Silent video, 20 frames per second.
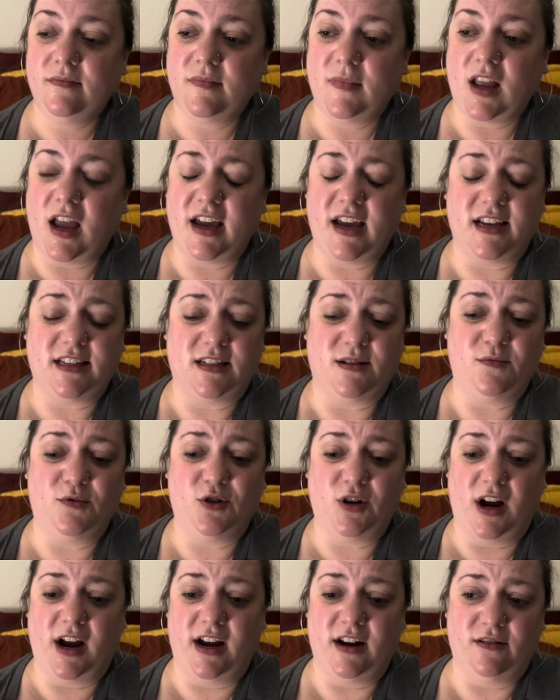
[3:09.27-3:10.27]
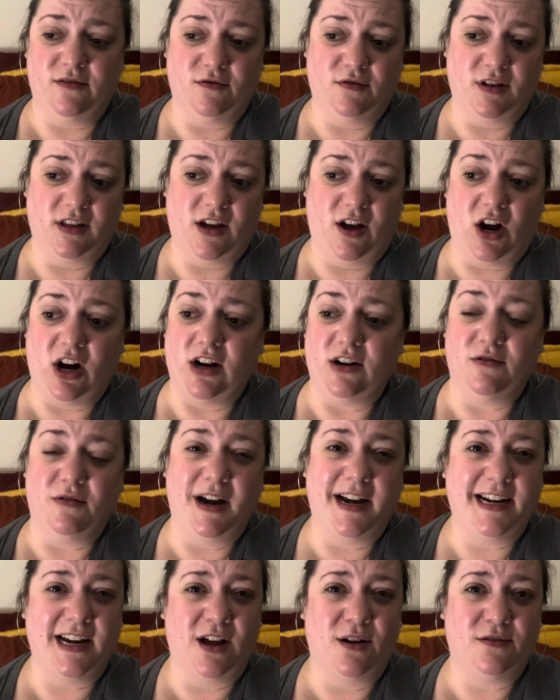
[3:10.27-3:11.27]
I guess I'm trying really hard
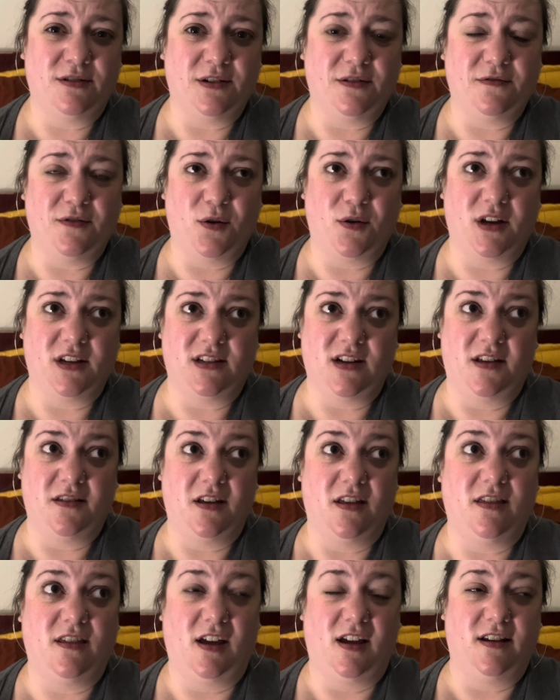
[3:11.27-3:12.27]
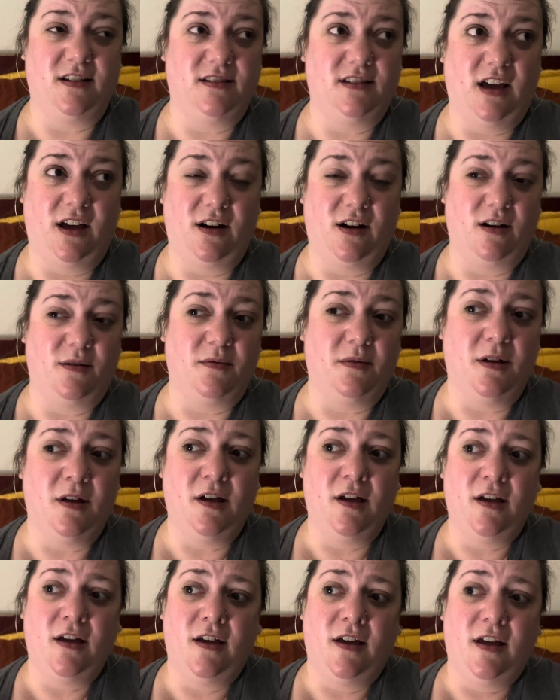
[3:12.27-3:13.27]
right now to focus on the things that are
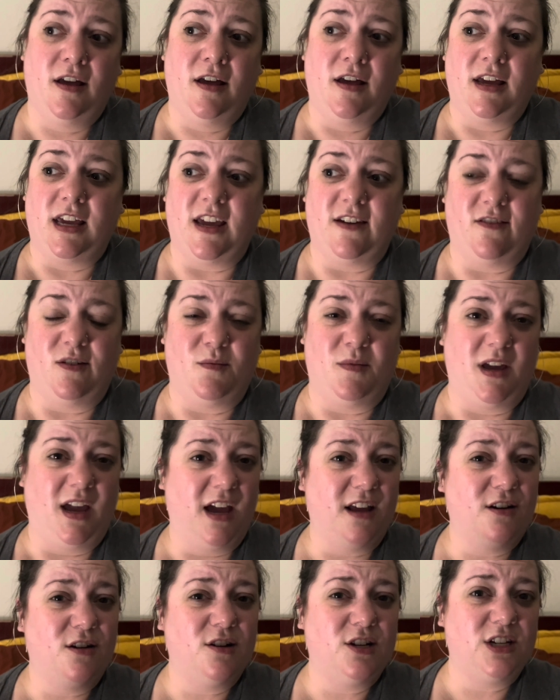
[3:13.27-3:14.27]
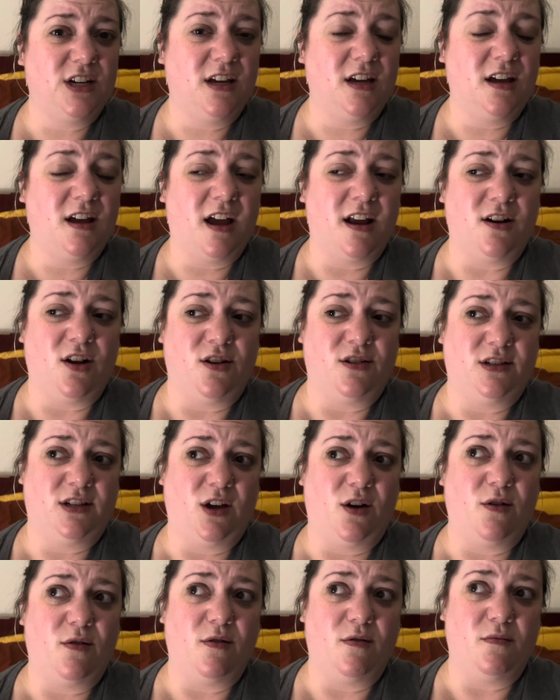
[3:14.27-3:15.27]
giving me energy and
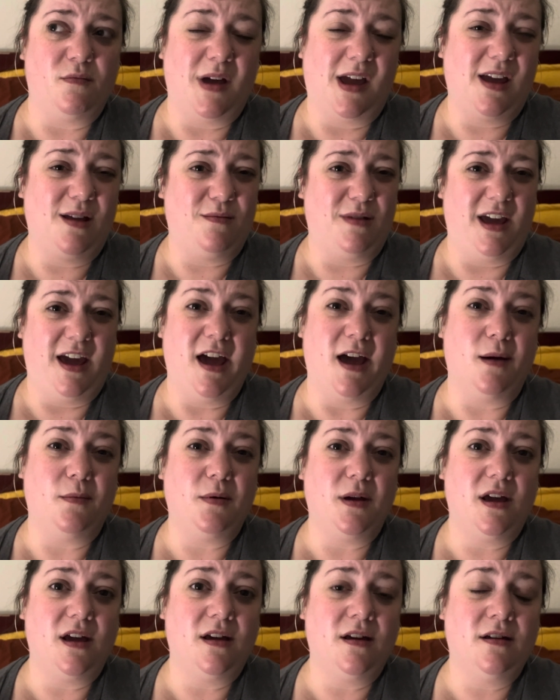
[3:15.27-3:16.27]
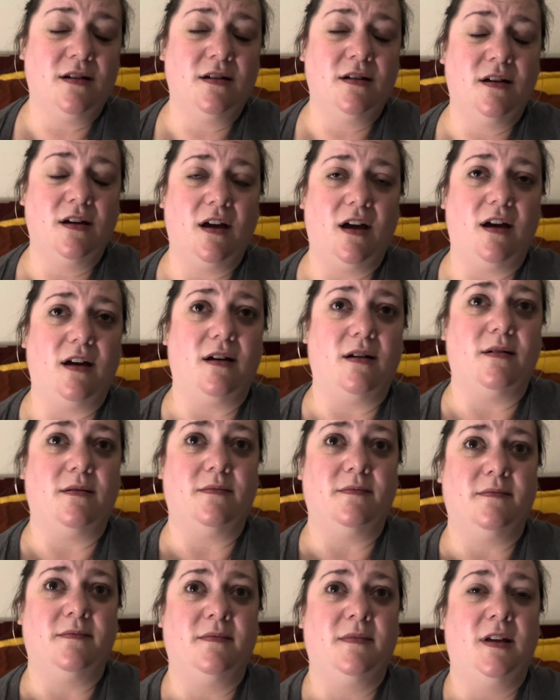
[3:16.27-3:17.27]
also making me happy.
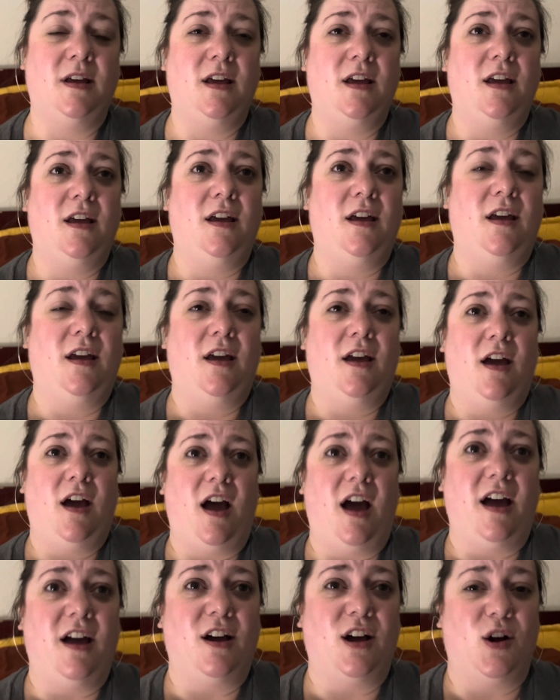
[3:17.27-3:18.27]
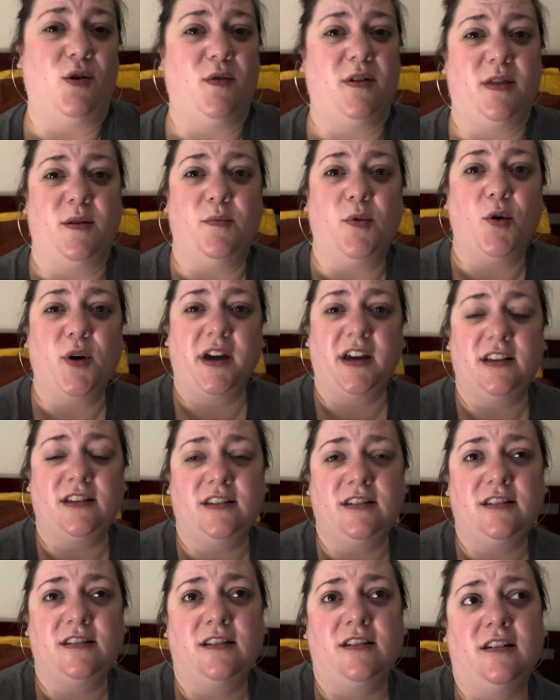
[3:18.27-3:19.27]
I hung out with the
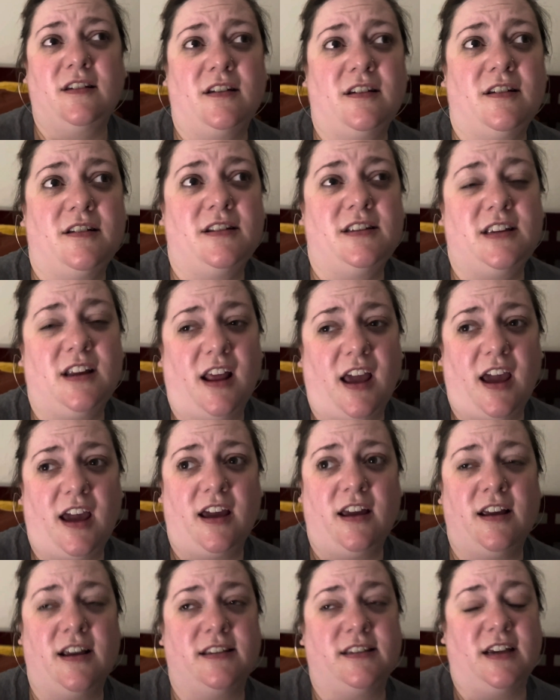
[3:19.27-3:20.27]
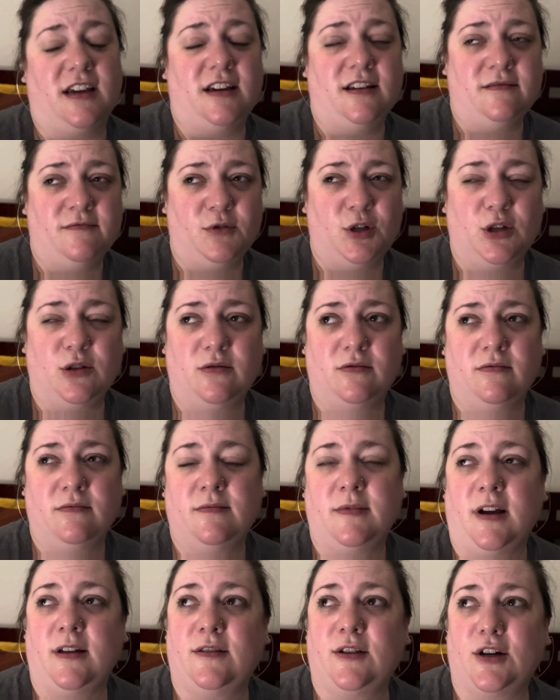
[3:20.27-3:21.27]
boys today, as I do
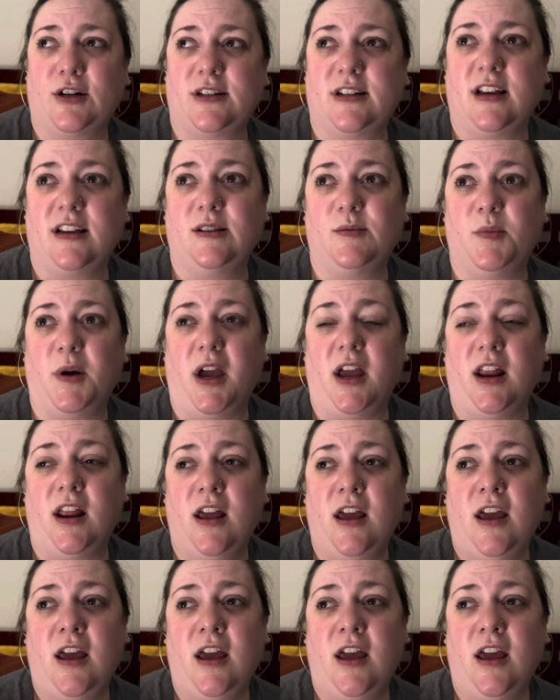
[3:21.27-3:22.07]
on Thursdays, but